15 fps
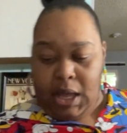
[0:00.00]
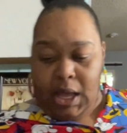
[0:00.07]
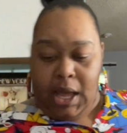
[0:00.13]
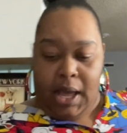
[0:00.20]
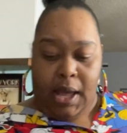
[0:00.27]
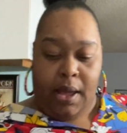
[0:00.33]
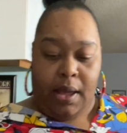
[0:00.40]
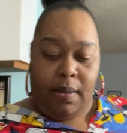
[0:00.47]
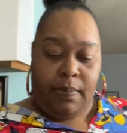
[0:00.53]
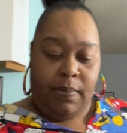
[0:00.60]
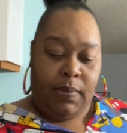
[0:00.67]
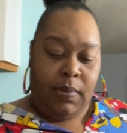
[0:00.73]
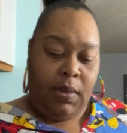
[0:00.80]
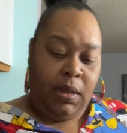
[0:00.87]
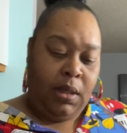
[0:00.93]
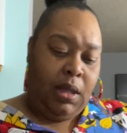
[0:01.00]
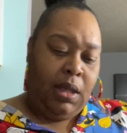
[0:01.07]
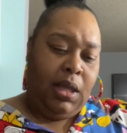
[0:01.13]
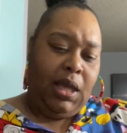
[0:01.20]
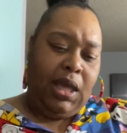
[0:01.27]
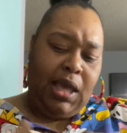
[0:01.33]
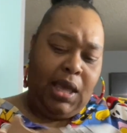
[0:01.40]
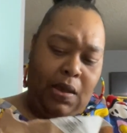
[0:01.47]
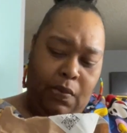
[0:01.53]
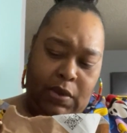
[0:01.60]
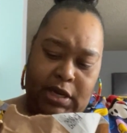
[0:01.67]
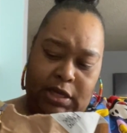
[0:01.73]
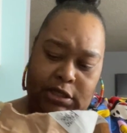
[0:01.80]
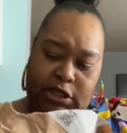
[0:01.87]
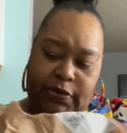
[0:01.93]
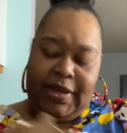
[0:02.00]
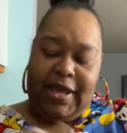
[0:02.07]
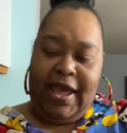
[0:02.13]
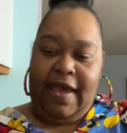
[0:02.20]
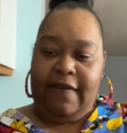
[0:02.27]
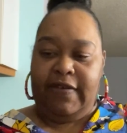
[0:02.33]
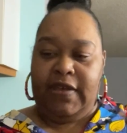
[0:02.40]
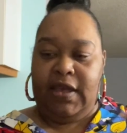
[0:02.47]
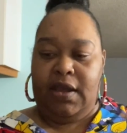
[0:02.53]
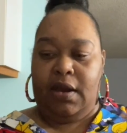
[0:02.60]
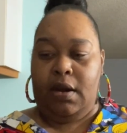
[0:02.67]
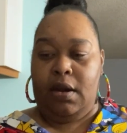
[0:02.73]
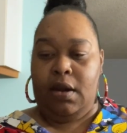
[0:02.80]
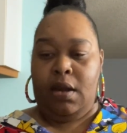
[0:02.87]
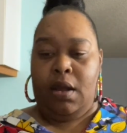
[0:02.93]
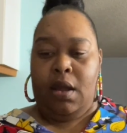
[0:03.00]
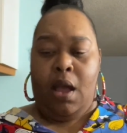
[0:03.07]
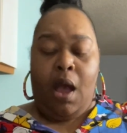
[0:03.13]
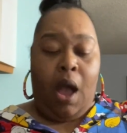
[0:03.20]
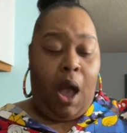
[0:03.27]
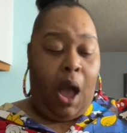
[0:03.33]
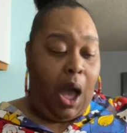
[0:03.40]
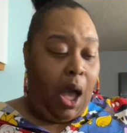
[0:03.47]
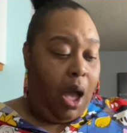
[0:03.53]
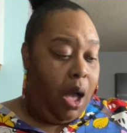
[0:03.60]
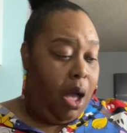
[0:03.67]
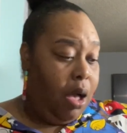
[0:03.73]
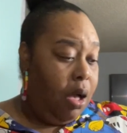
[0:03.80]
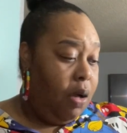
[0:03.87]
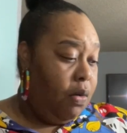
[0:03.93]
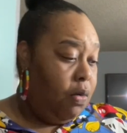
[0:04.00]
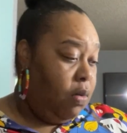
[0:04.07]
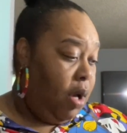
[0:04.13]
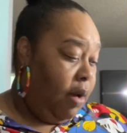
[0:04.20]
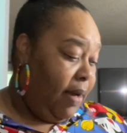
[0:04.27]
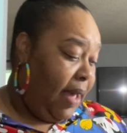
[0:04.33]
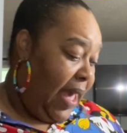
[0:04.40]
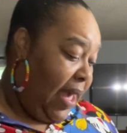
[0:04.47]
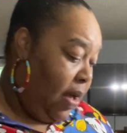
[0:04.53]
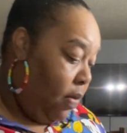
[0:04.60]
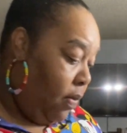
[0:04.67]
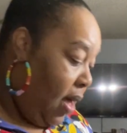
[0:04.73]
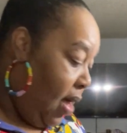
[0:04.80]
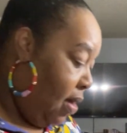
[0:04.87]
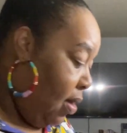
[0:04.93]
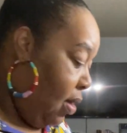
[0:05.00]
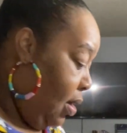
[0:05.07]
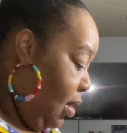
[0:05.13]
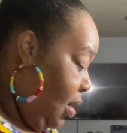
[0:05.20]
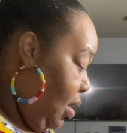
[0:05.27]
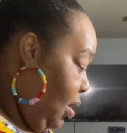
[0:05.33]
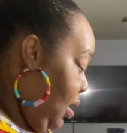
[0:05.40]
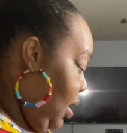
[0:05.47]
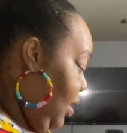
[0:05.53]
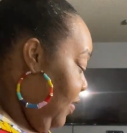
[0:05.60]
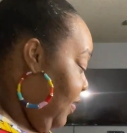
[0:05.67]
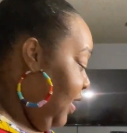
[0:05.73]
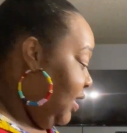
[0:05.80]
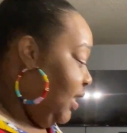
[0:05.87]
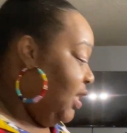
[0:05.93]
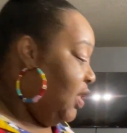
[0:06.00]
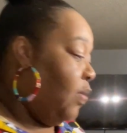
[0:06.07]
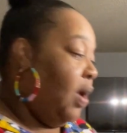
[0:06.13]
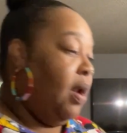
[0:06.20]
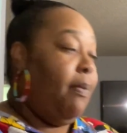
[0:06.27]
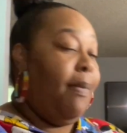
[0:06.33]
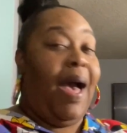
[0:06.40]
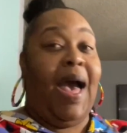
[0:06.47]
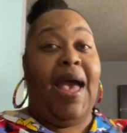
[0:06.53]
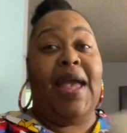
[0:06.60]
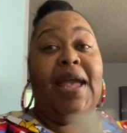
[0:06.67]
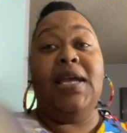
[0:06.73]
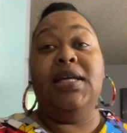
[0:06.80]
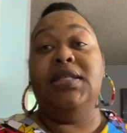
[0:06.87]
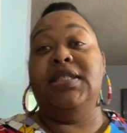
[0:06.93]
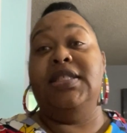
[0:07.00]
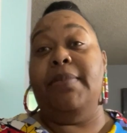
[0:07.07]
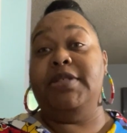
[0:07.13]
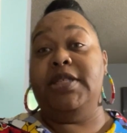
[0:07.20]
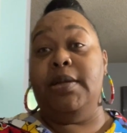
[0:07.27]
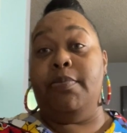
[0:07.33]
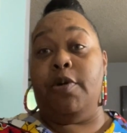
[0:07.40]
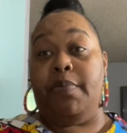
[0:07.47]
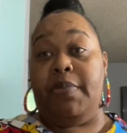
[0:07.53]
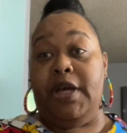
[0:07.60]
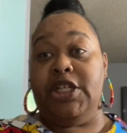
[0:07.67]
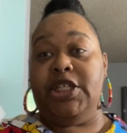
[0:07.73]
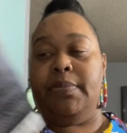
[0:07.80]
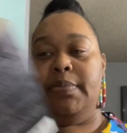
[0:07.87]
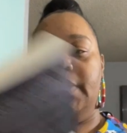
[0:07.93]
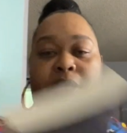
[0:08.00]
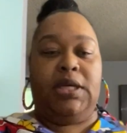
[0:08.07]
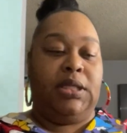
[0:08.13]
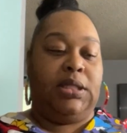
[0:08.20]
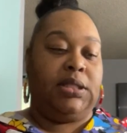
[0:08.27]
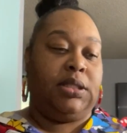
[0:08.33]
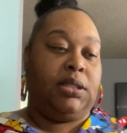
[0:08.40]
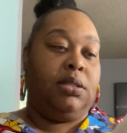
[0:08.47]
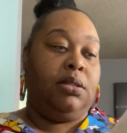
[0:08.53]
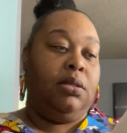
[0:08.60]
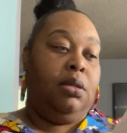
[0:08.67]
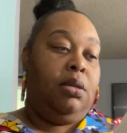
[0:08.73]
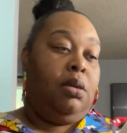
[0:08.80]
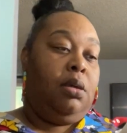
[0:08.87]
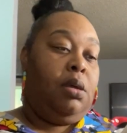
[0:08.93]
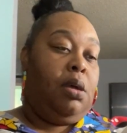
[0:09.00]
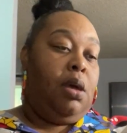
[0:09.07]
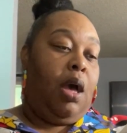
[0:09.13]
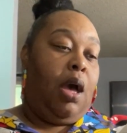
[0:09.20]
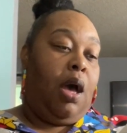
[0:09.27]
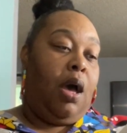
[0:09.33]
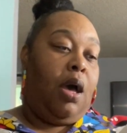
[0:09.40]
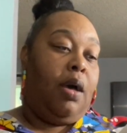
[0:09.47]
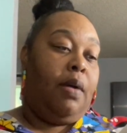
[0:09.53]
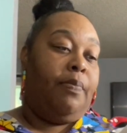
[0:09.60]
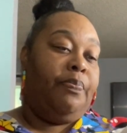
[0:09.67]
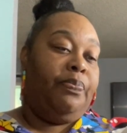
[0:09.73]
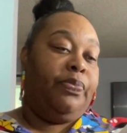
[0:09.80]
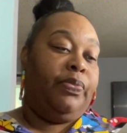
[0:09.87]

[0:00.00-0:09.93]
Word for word: Um, and what else do we have here? Oh, okay. Well, this is one of my September budget books. Um,